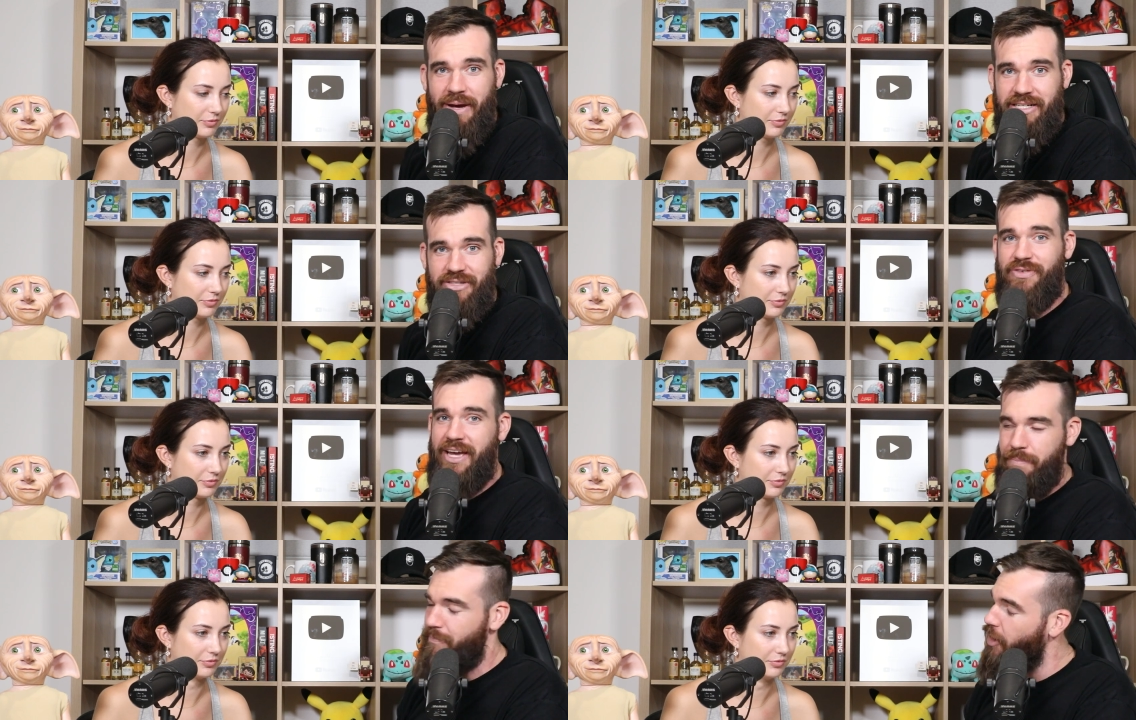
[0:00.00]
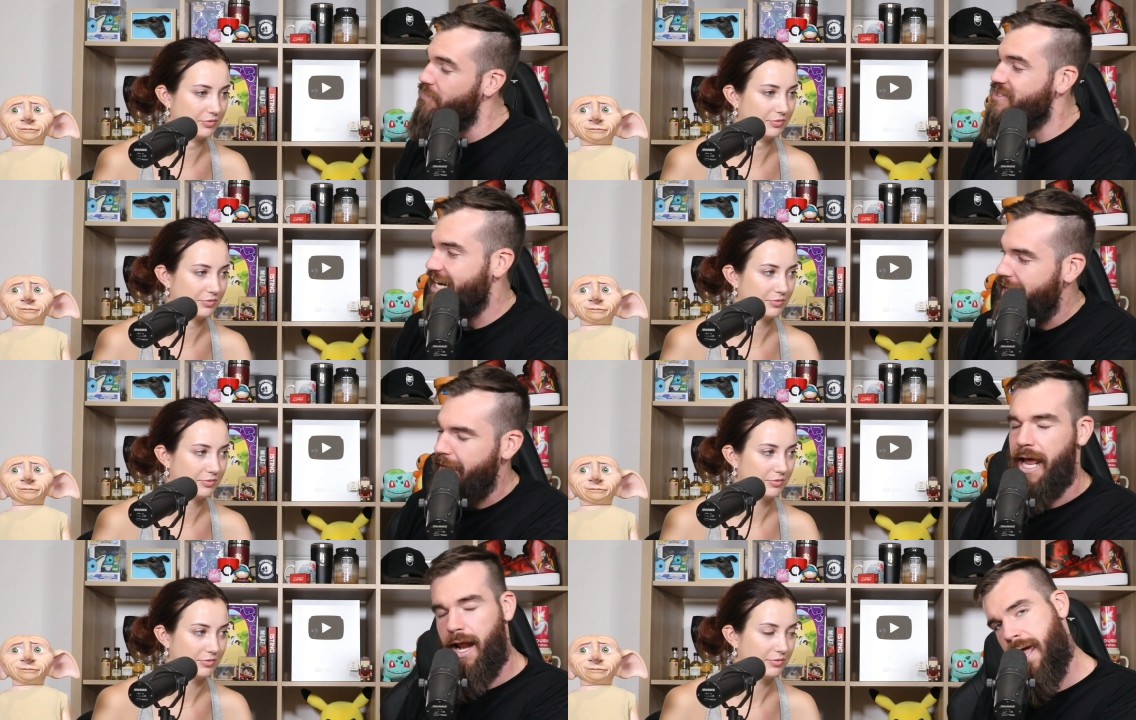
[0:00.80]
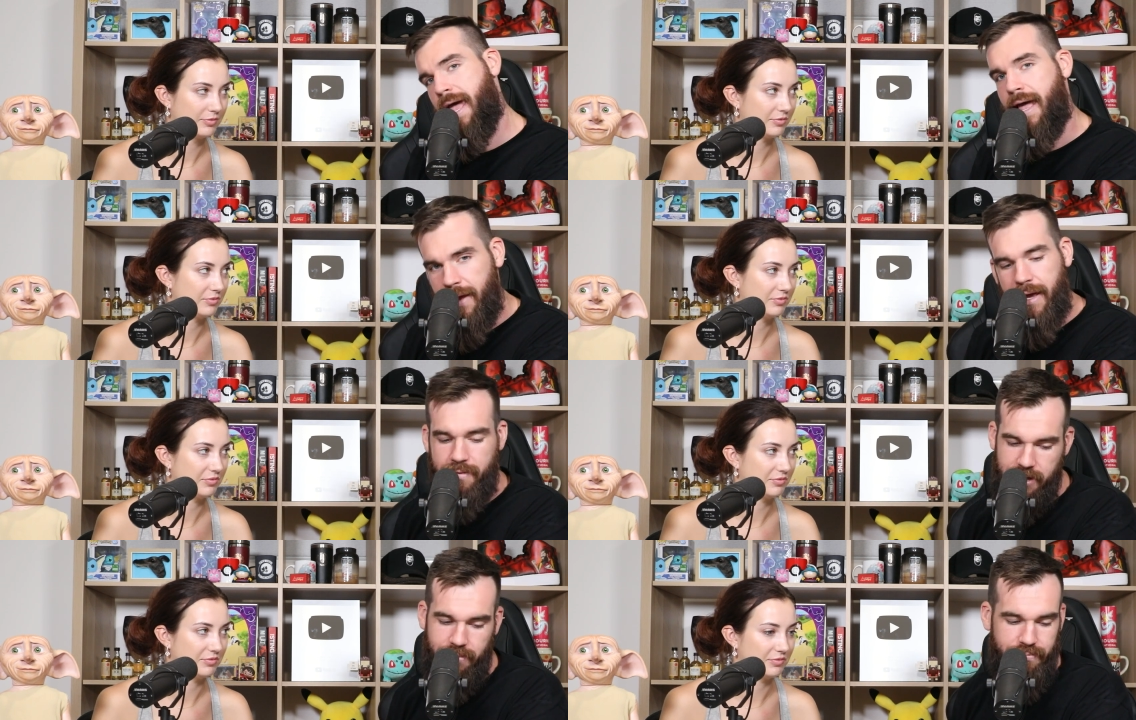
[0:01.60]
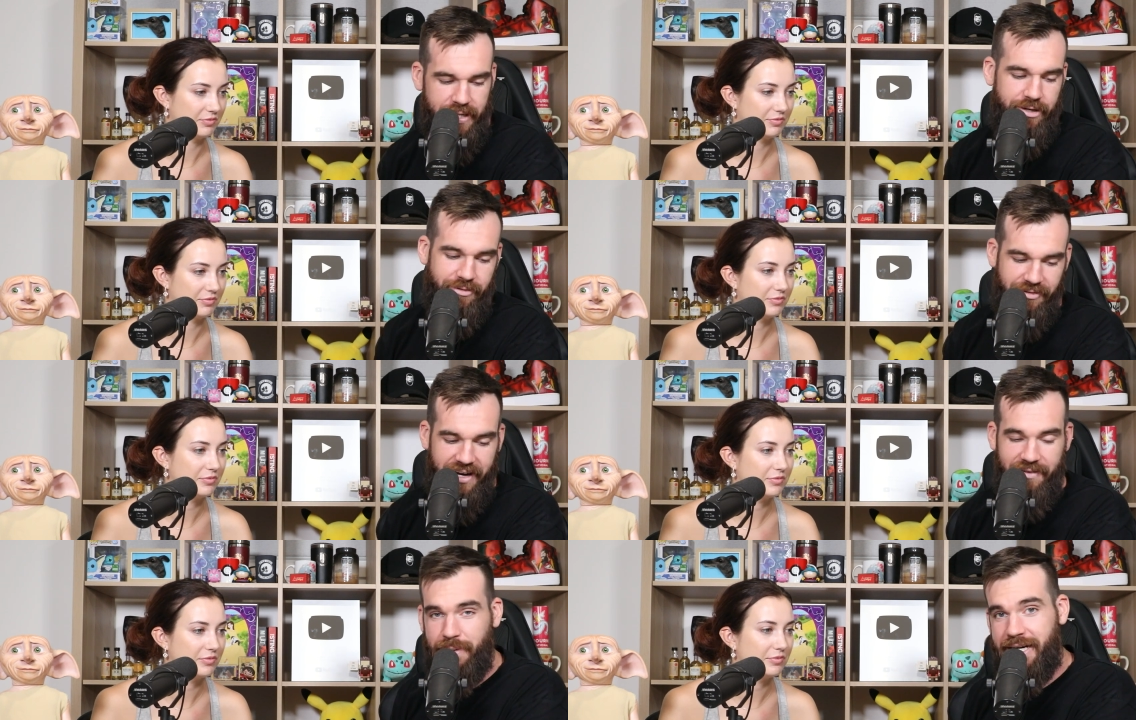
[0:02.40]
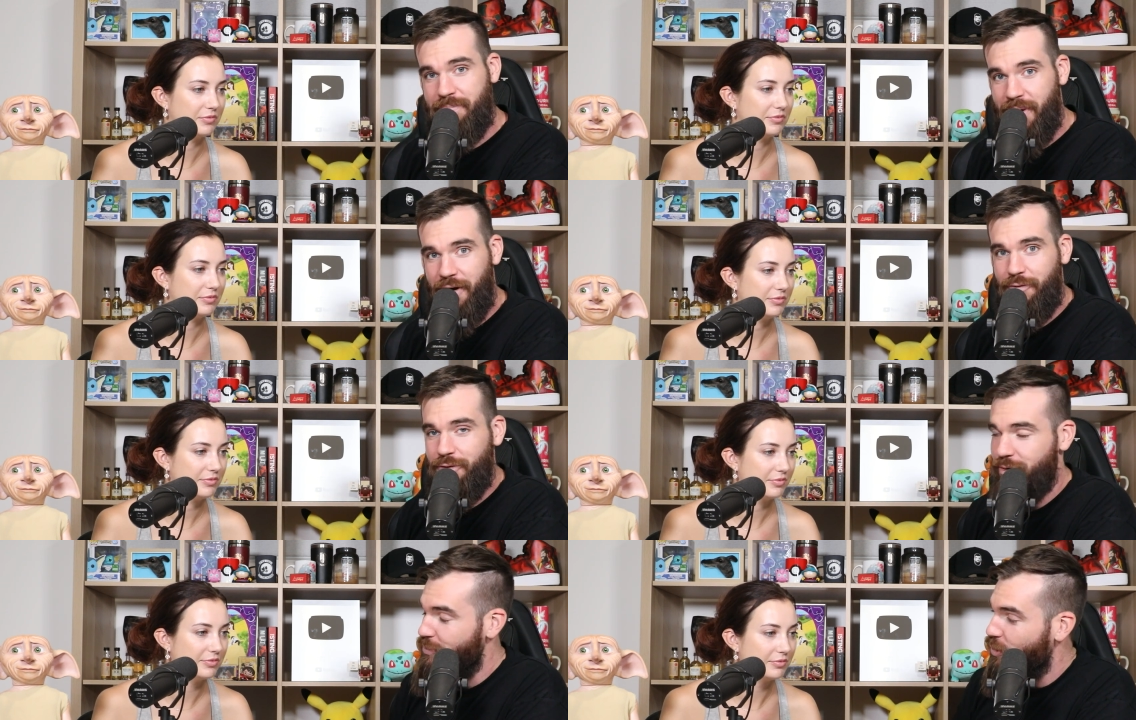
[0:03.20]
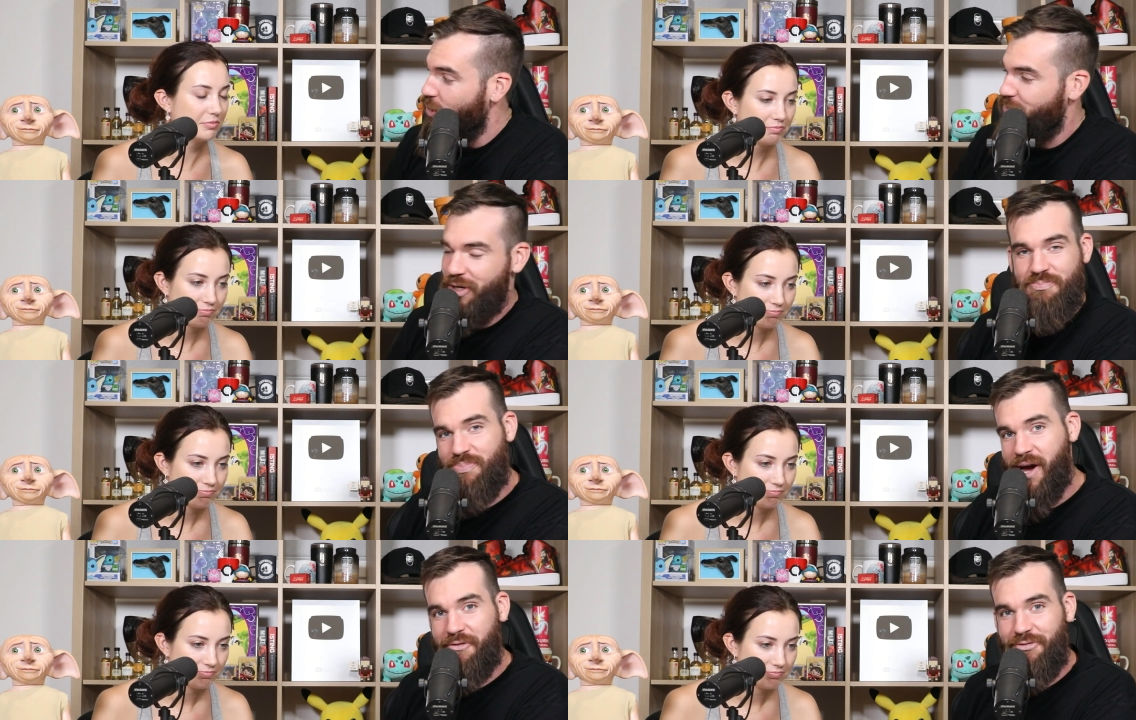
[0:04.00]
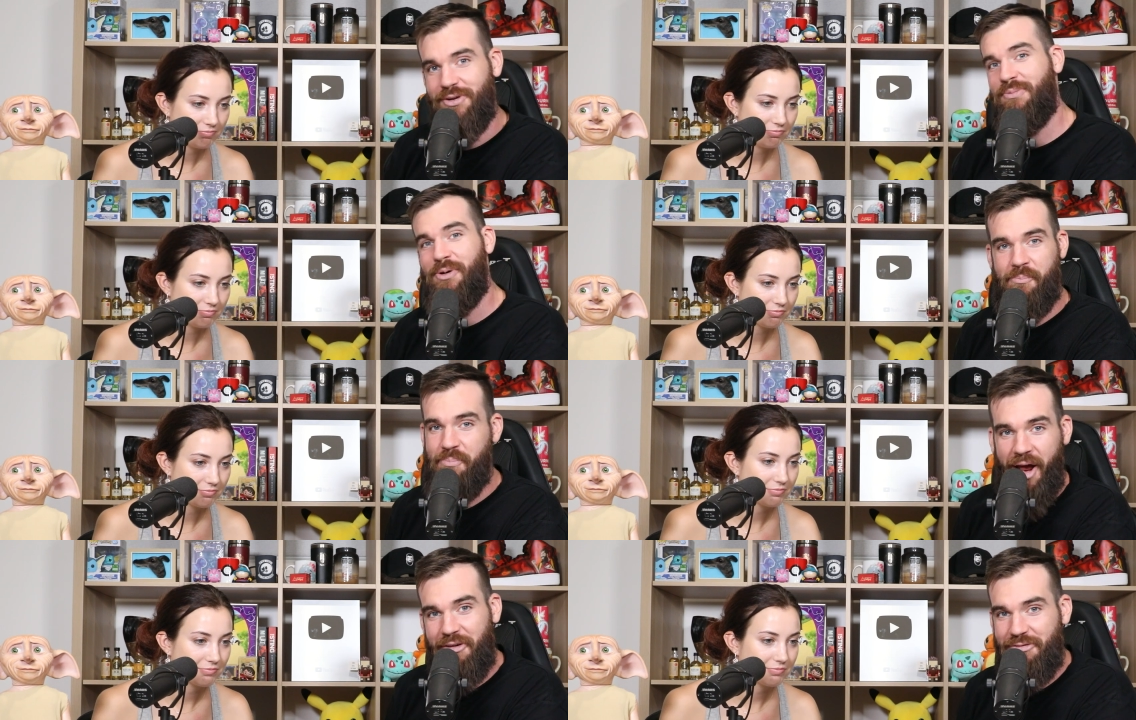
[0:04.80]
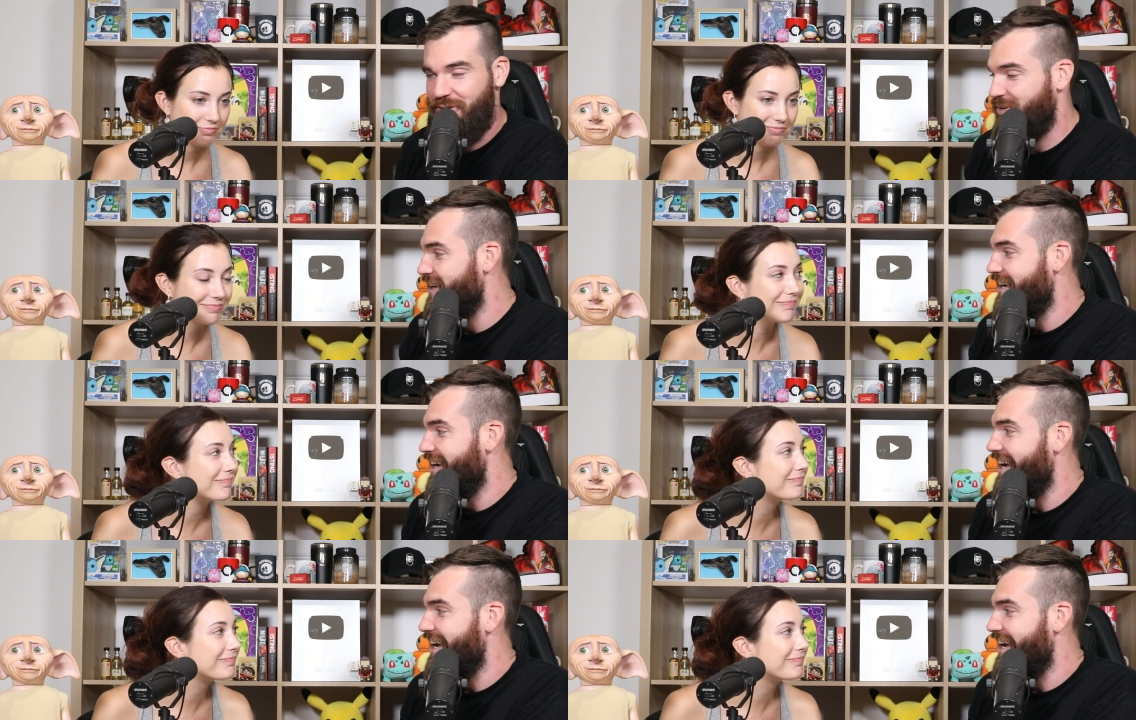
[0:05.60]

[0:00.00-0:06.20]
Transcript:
Speaker 1: a massive fan. I'm standing there going, hey, yeah, I bet you're a fan of bloody Butterfield more, bloody Butterfield, what a Butterfield.